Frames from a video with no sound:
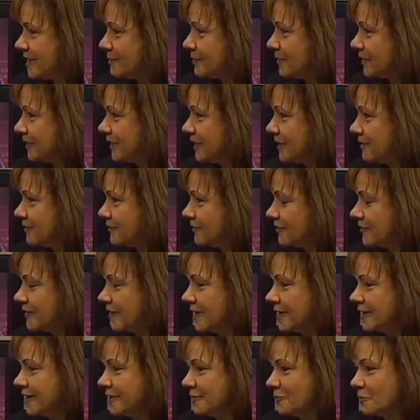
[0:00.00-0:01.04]
I believe
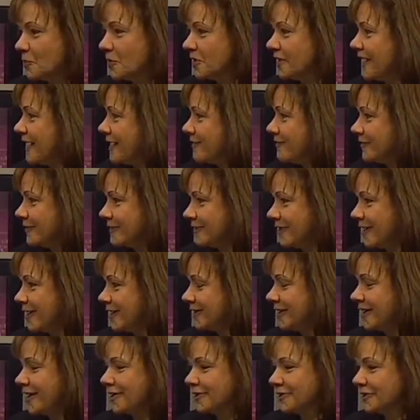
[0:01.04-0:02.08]
uh, we'll have a,
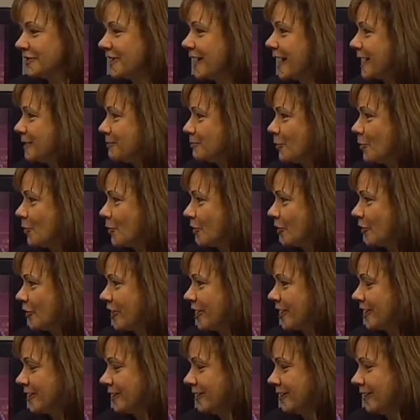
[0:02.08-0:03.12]
a, a lot more
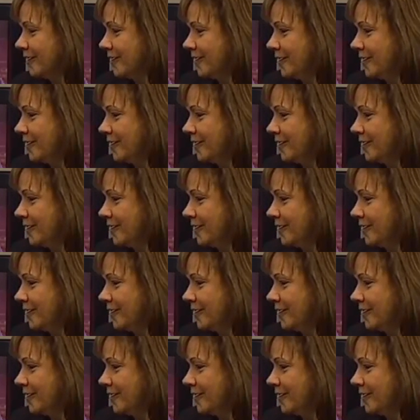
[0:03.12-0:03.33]
uh,